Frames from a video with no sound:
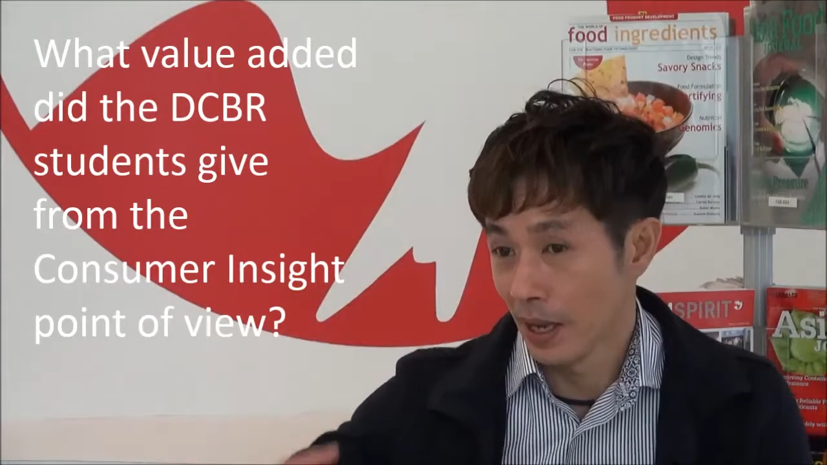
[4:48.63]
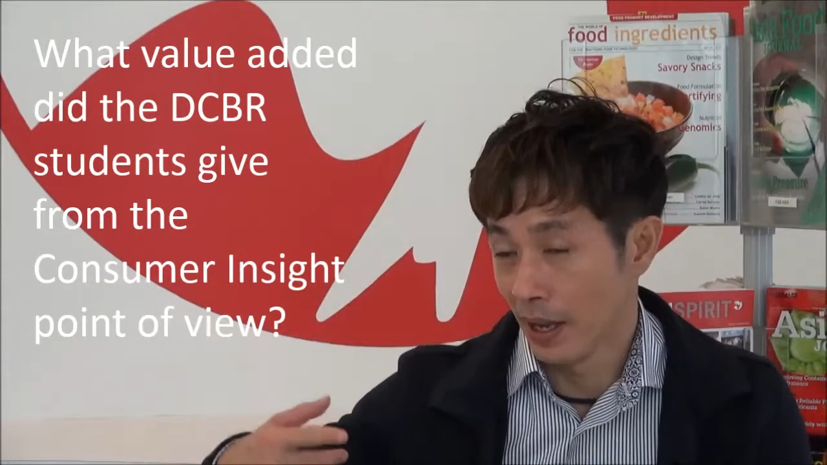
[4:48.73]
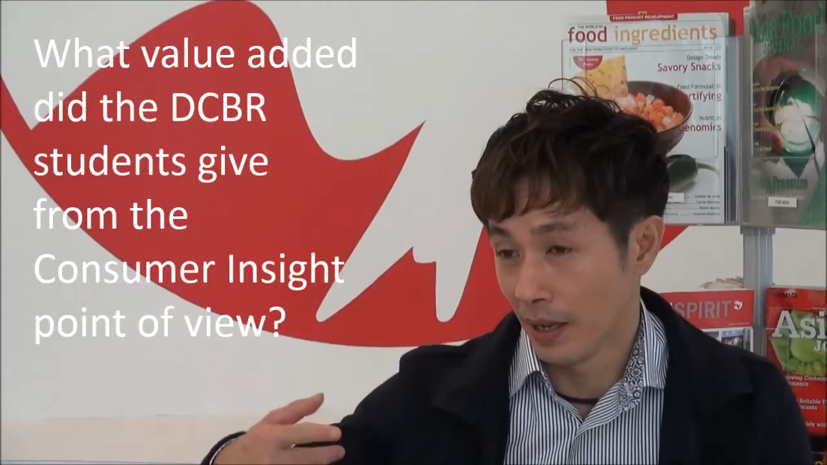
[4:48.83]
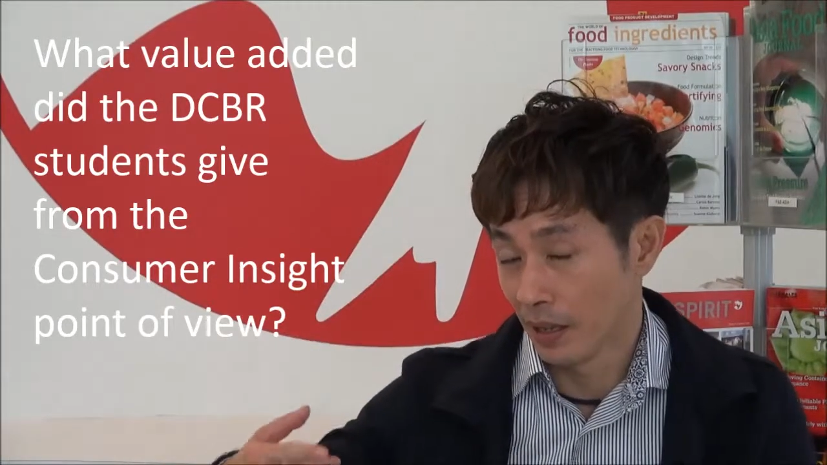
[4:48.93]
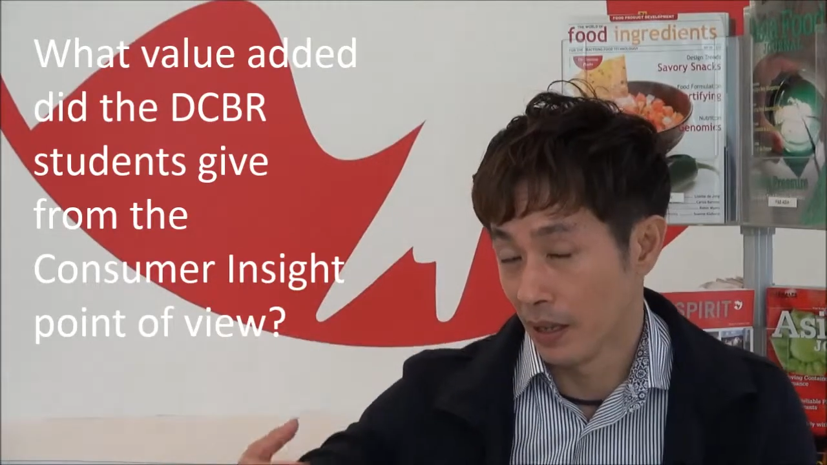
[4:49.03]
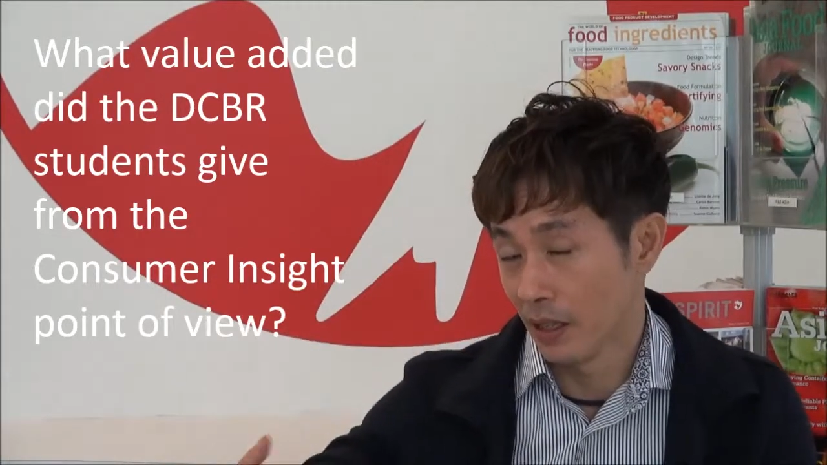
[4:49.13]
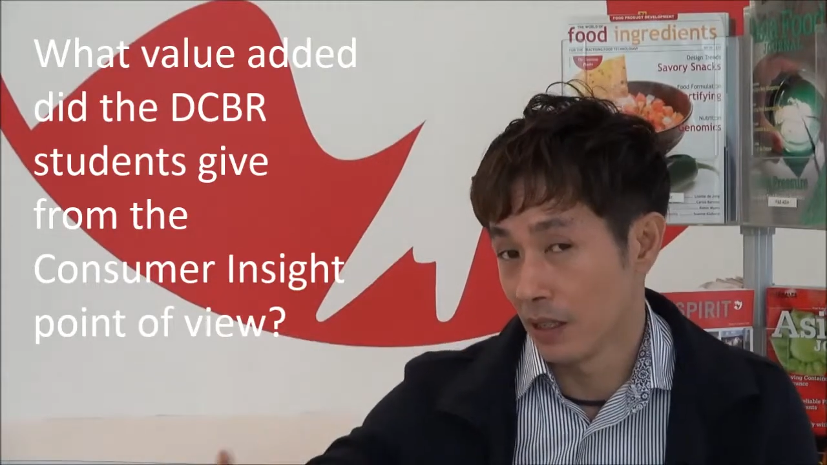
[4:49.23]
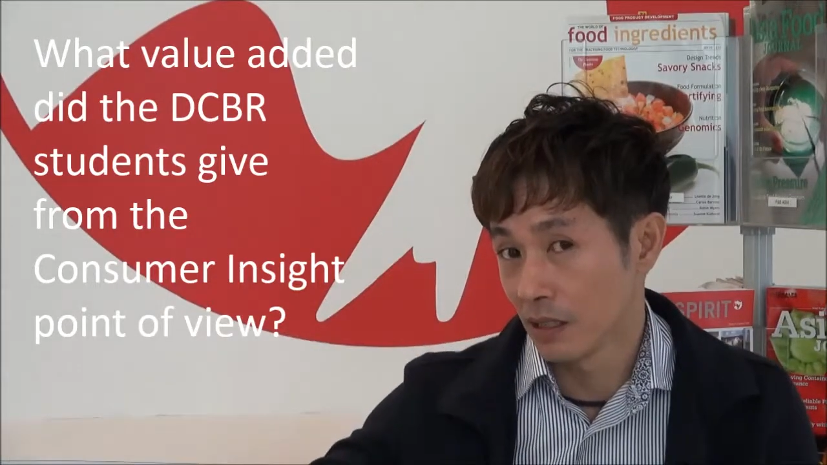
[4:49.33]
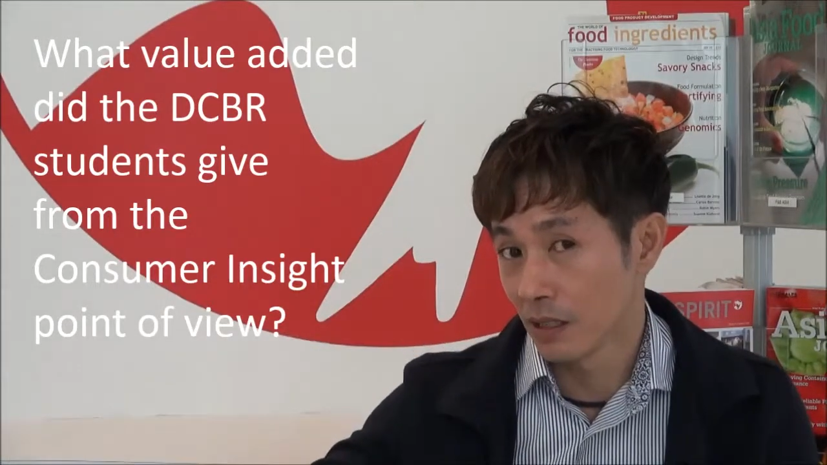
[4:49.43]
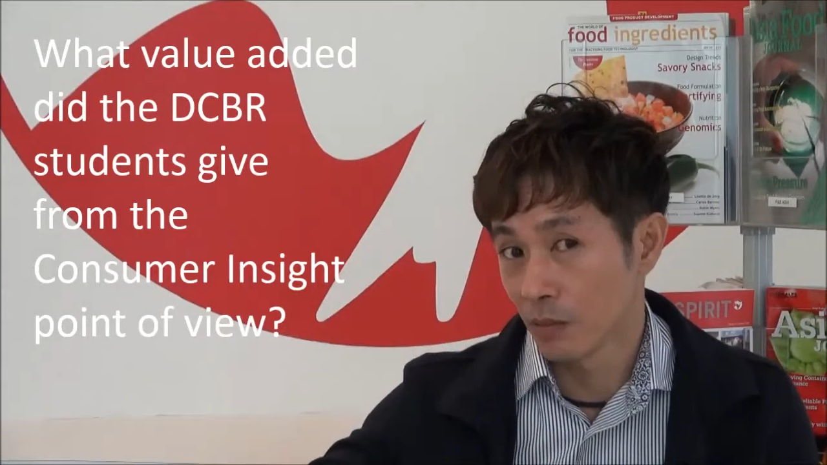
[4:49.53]
And in
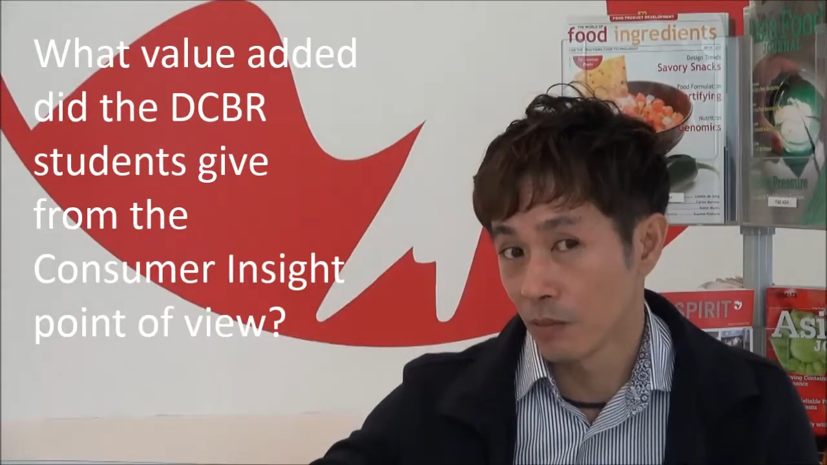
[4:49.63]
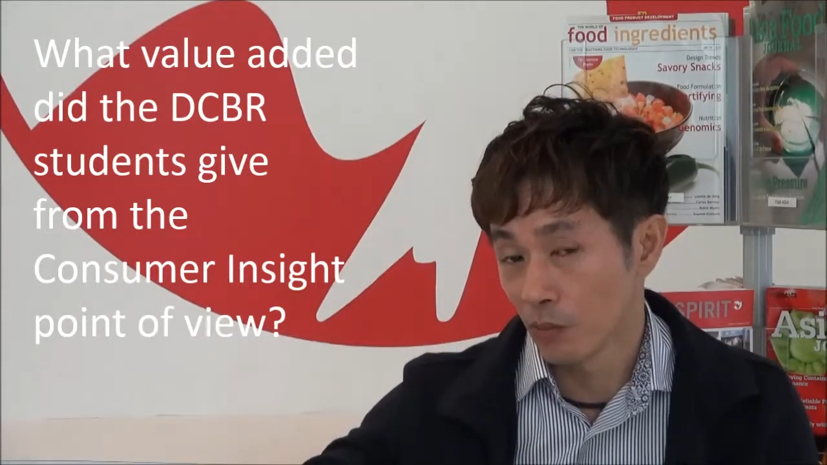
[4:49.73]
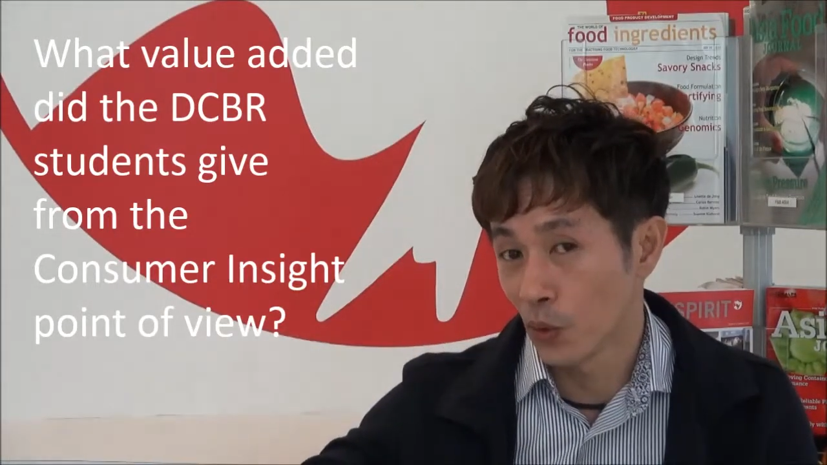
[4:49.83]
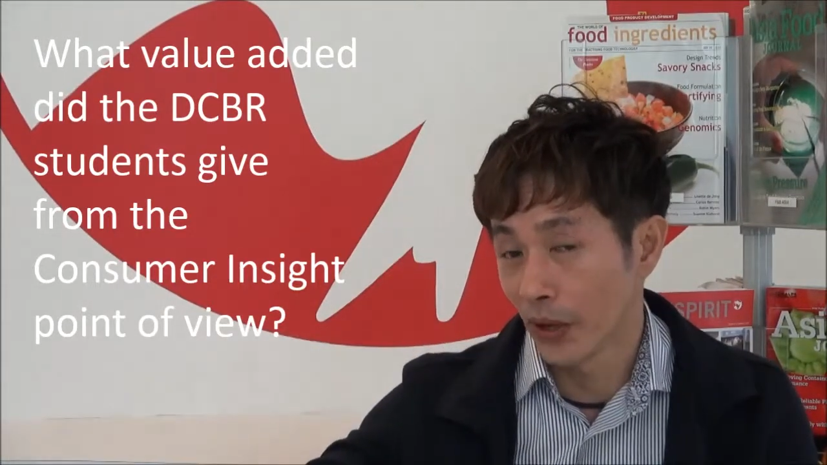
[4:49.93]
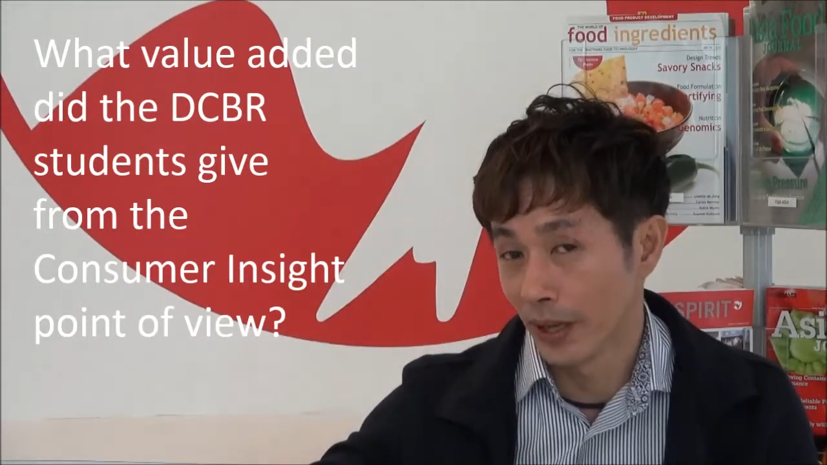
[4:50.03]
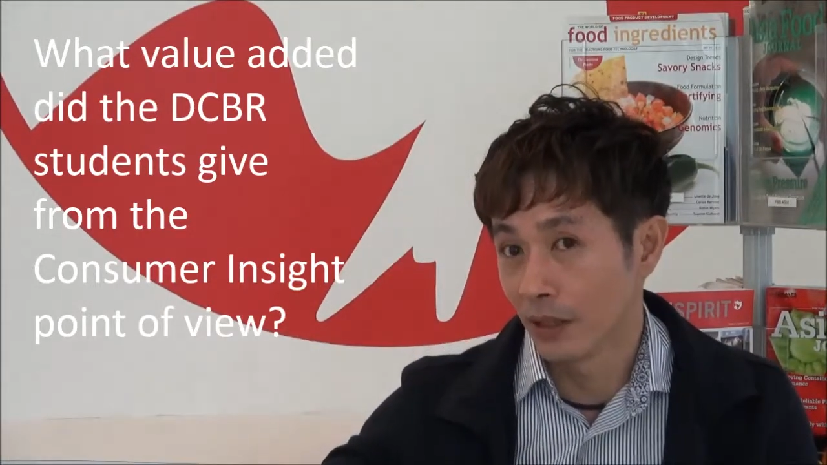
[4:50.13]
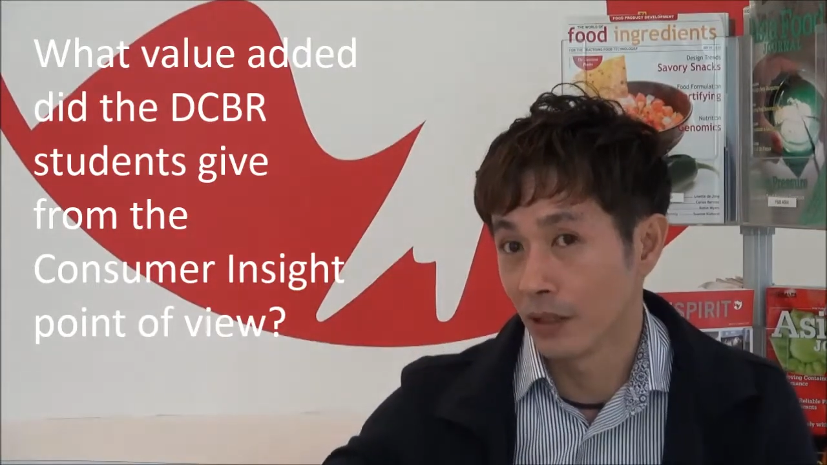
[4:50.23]
this point,